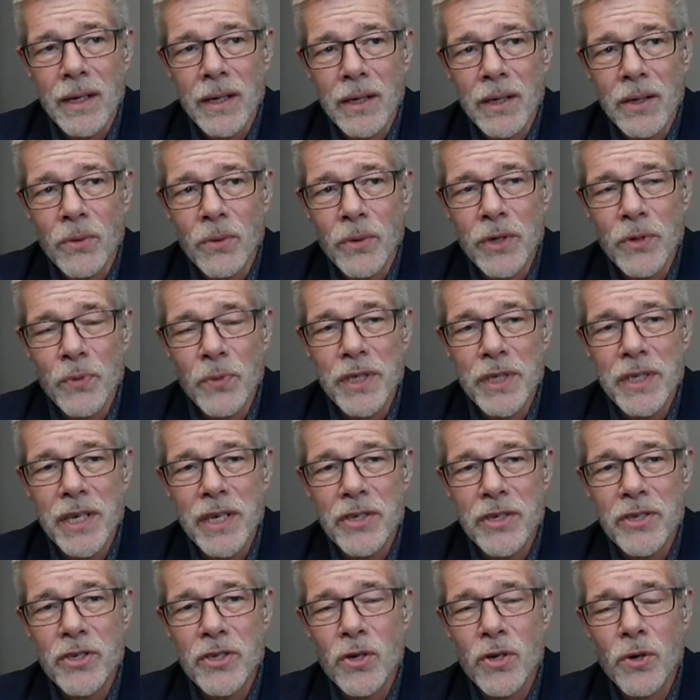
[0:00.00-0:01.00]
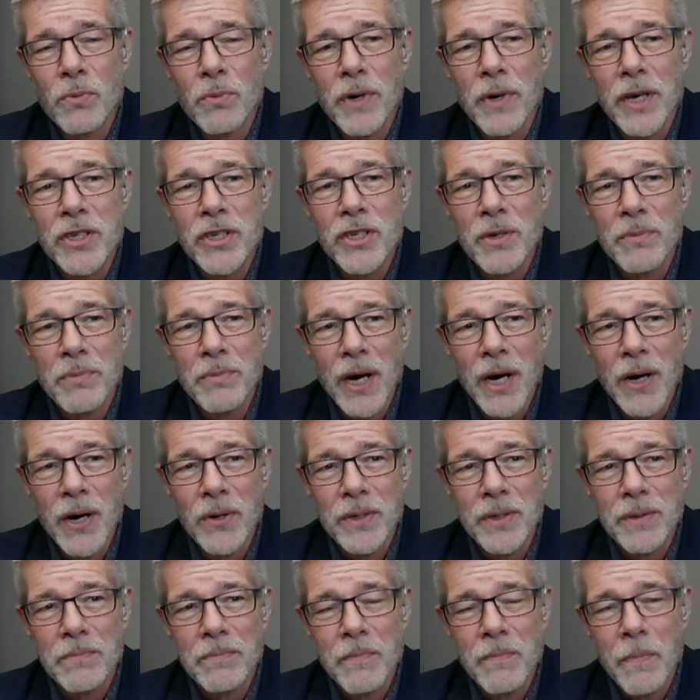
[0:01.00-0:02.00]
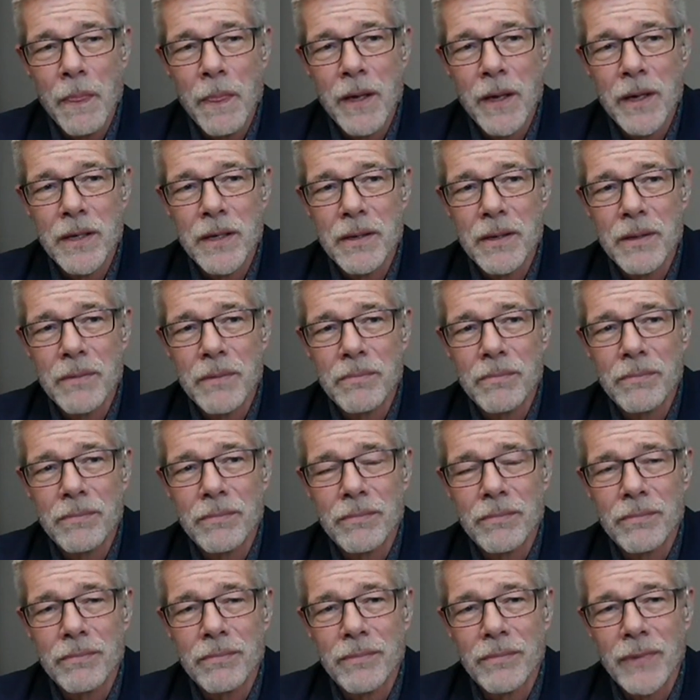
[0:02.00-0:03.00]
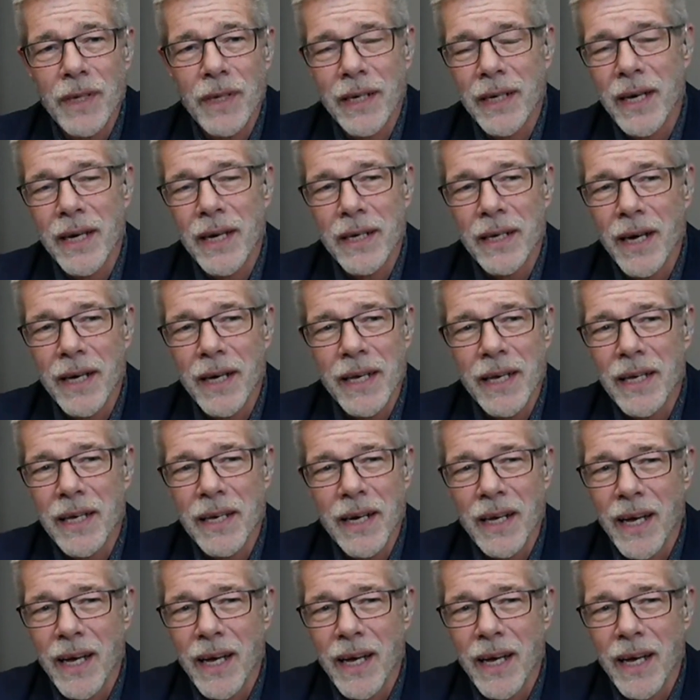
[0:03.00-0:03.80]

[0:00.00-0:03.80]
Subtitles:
we teach so much about, again,